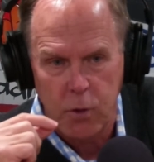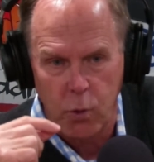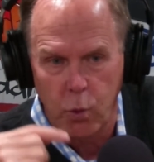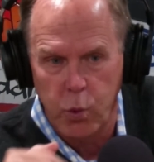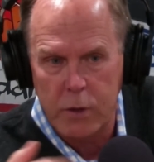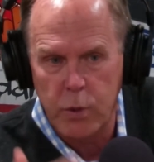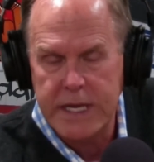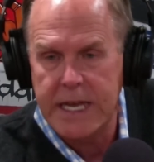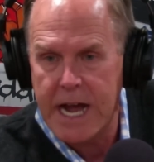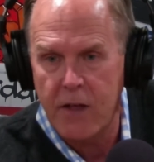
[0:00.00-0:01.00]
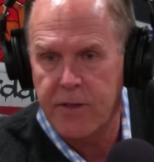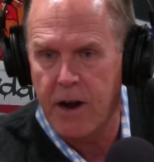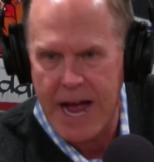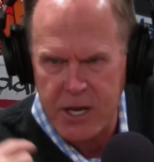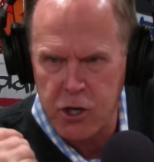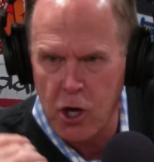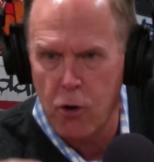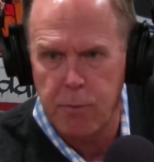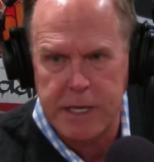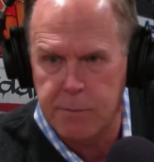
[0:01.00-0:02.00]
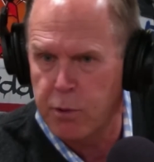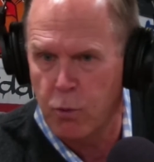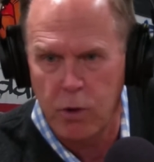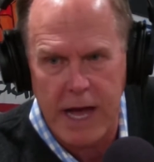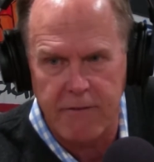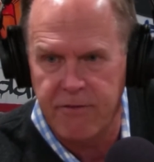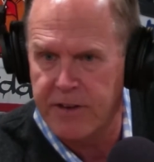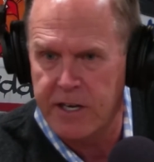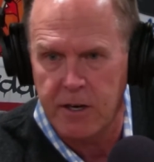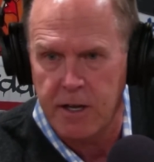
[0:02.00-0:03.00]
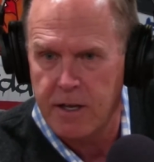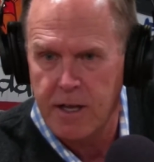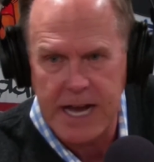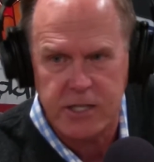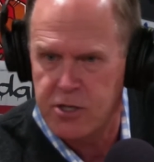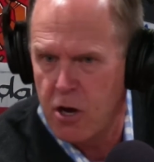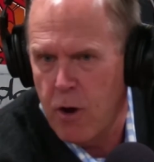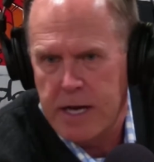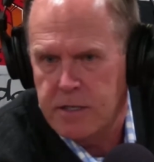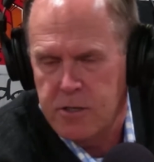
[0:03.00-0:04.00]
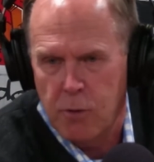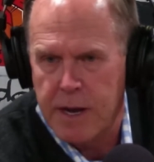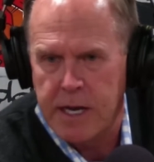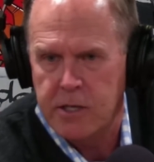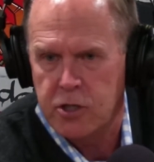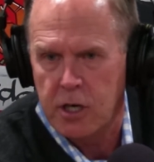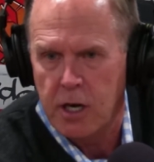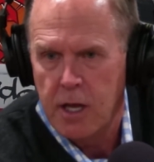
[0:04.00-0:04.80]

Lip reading: when we get out there, I know people will have feared. I just know by nature.